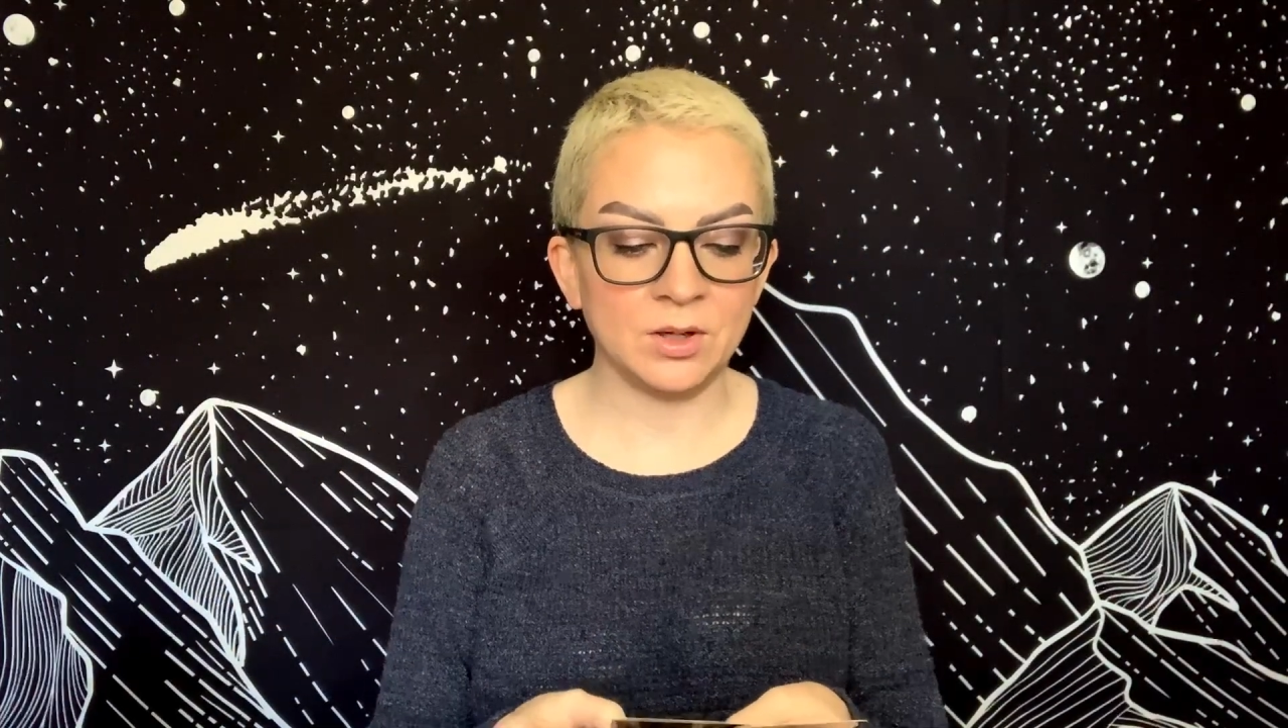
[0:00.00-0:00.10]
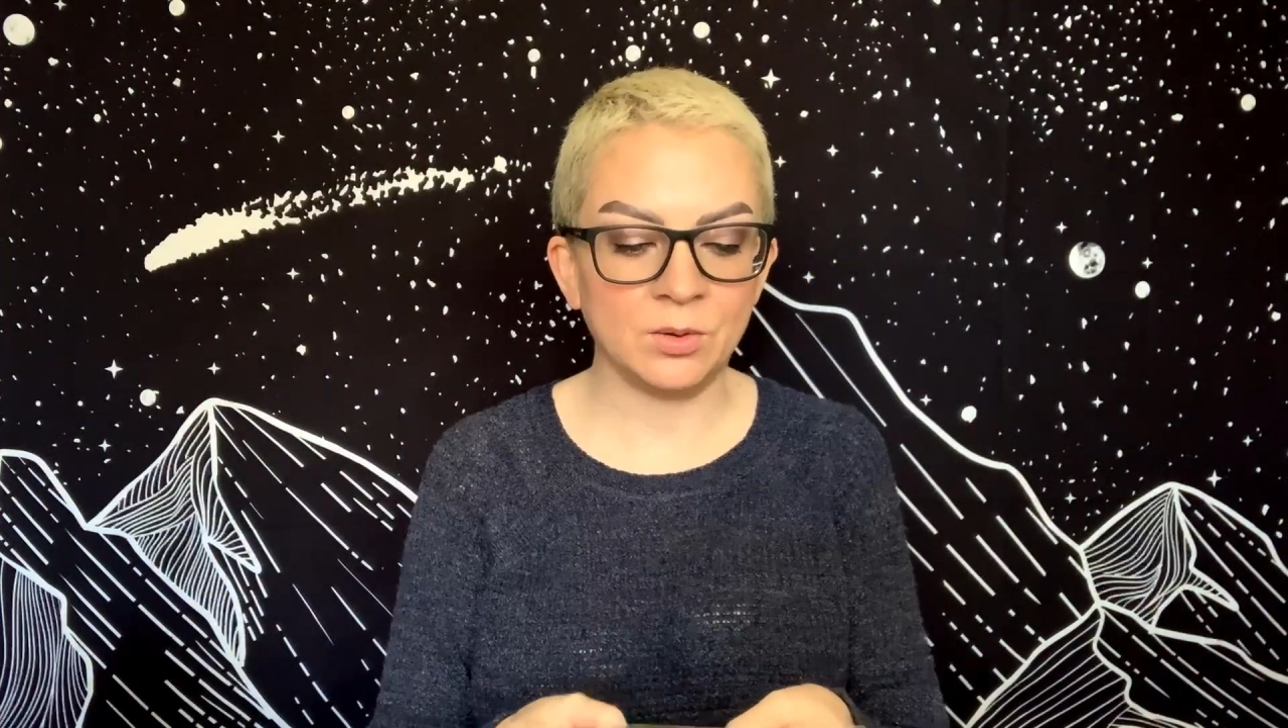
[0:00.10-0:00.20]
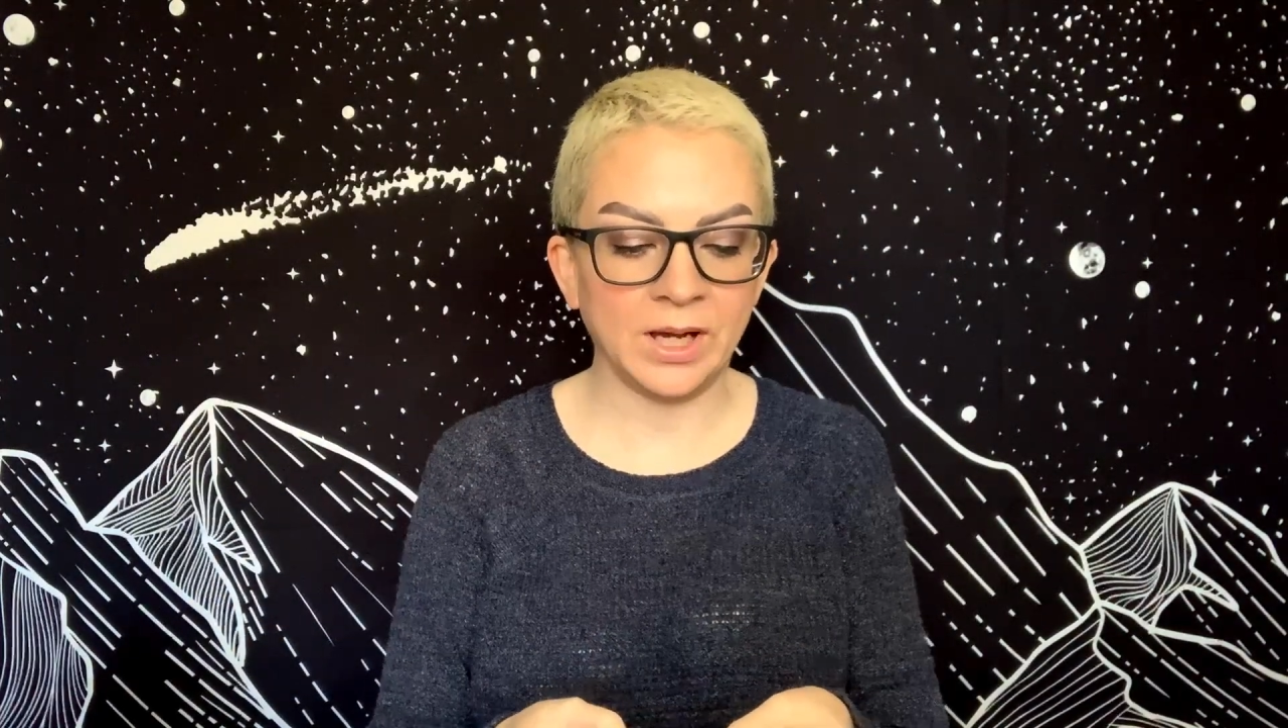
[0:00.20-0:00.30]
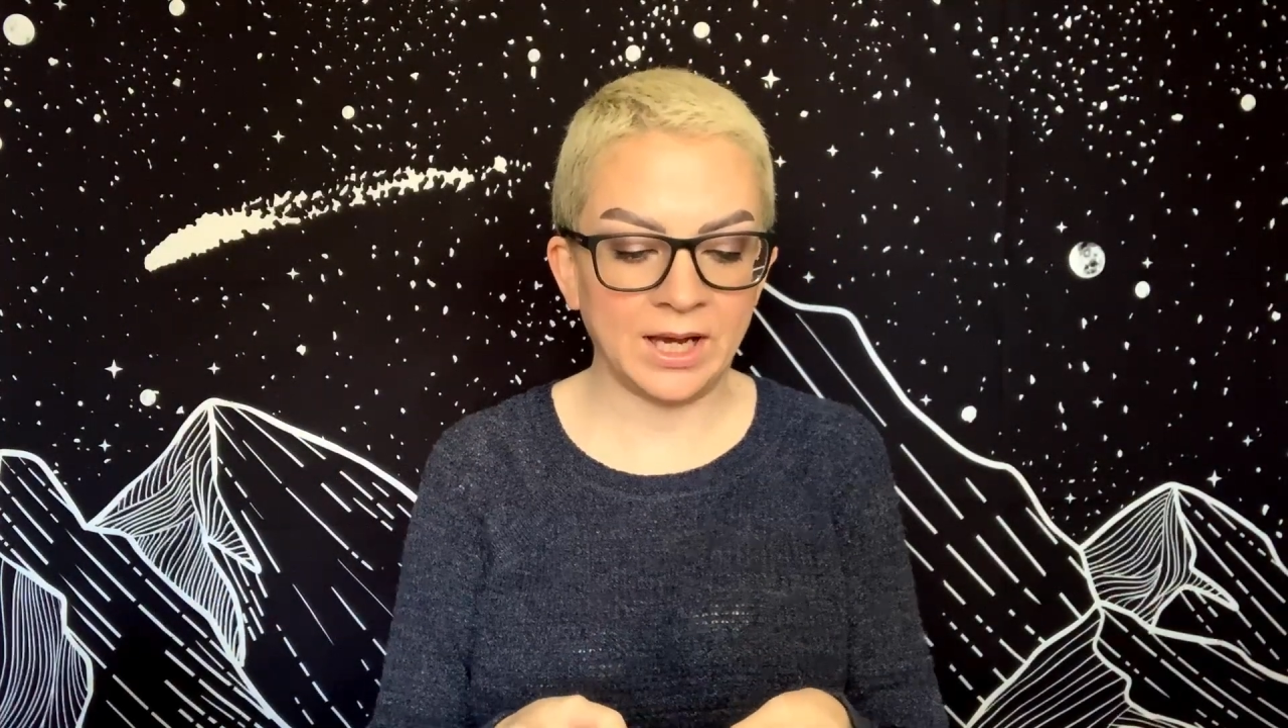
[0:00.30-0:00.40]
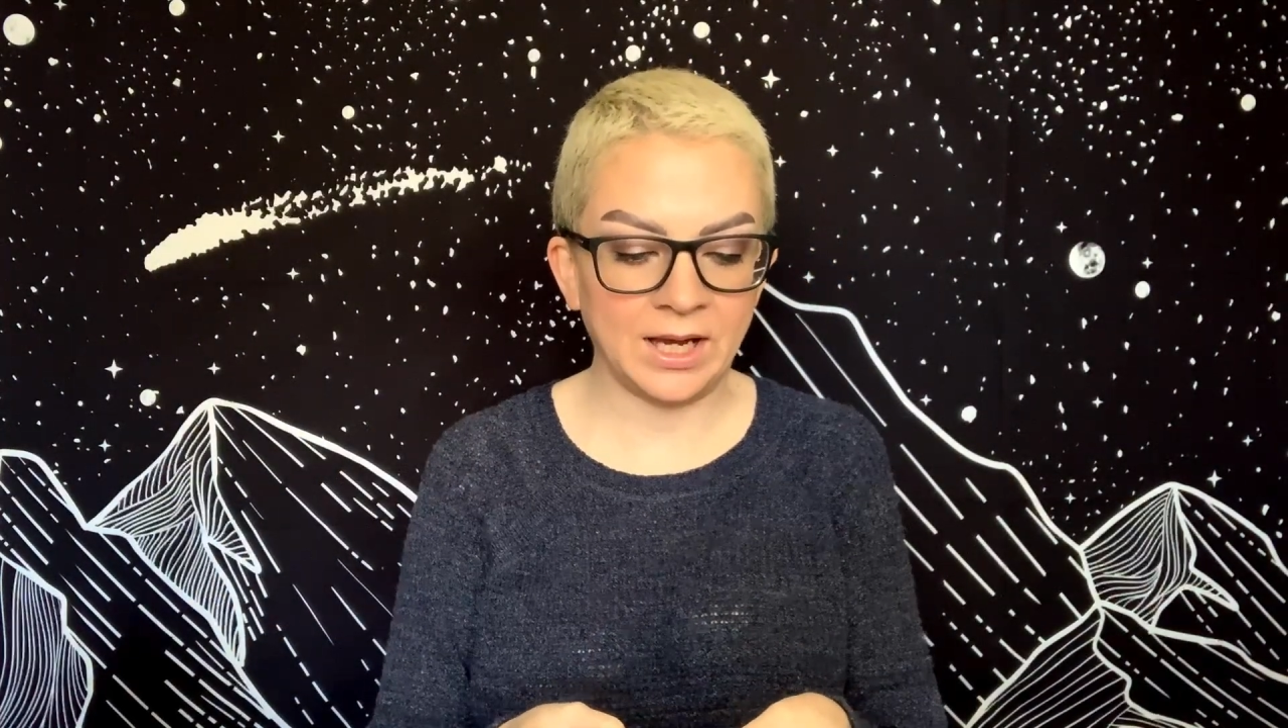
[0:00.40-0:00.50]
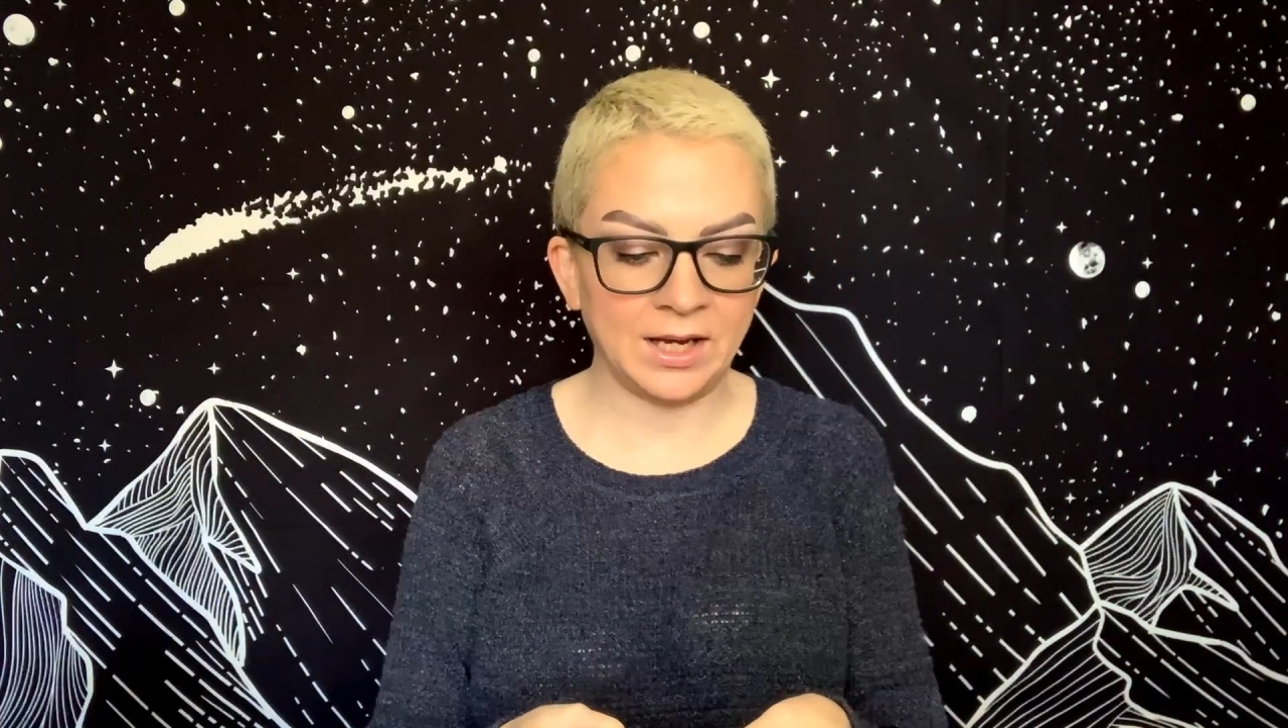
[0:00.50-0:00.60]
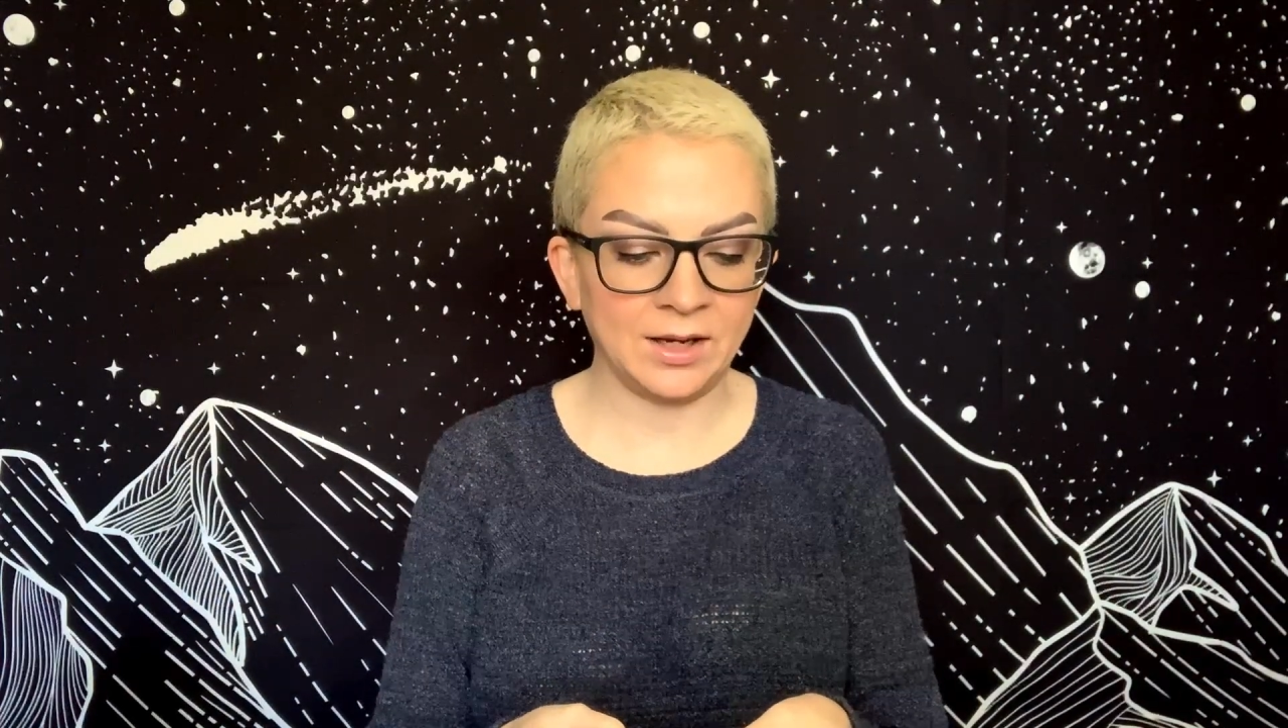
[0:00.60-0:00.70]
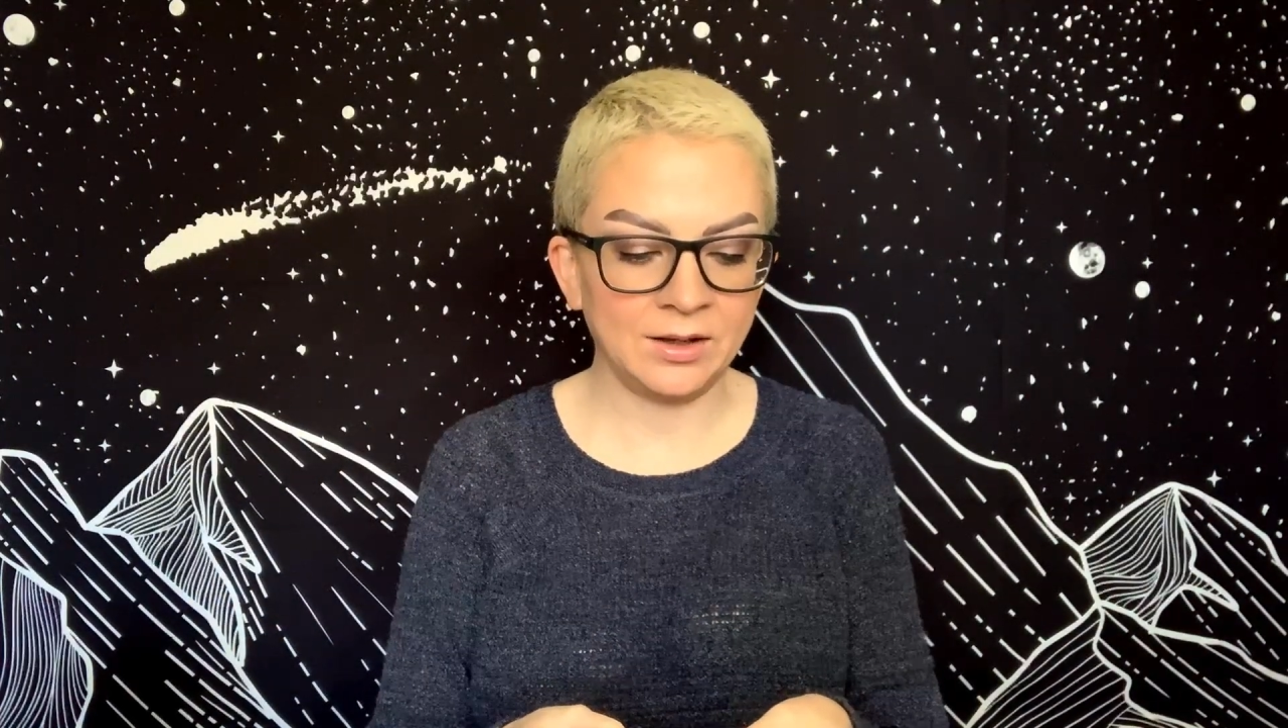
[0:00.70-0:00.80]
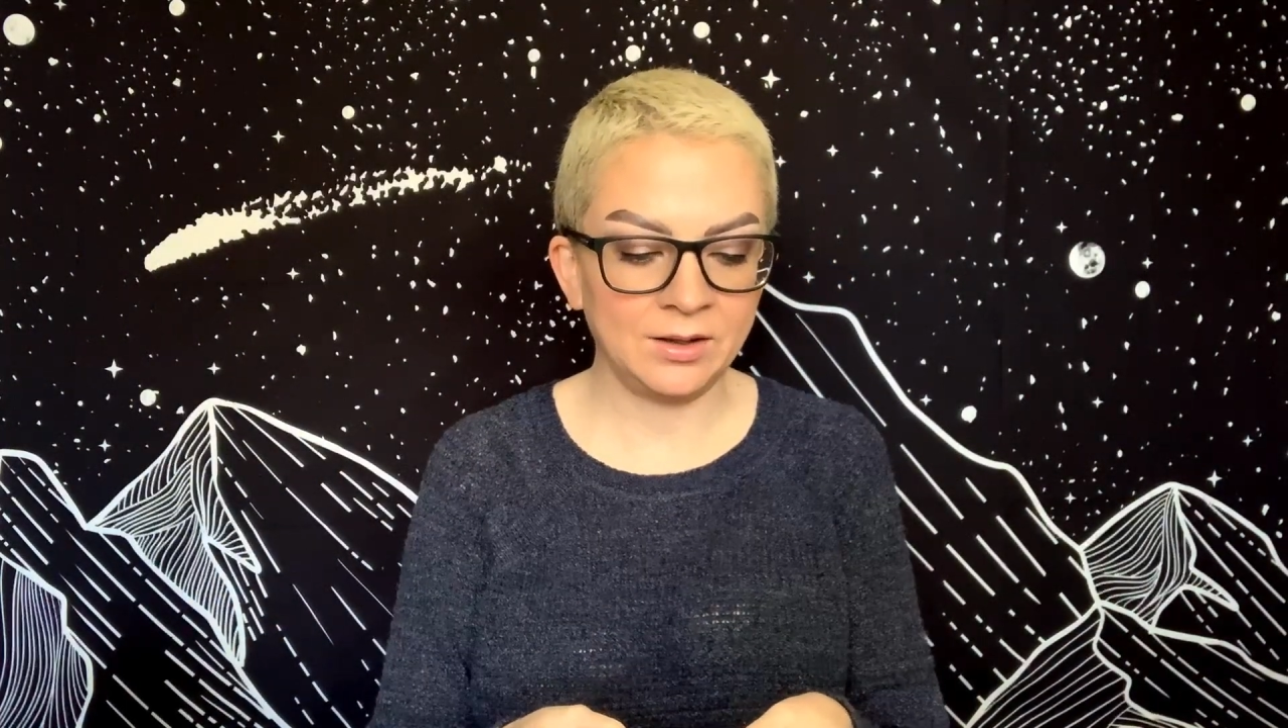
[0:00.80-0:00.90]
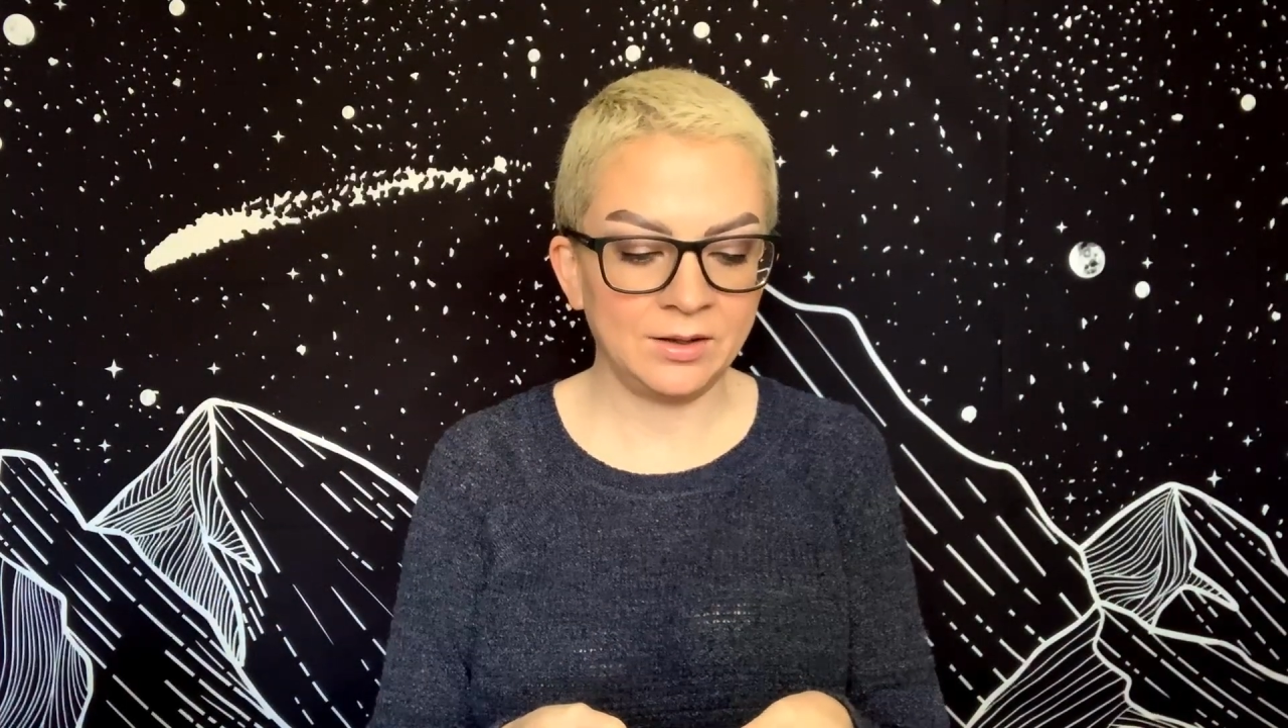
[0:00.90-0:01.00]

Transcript: okay.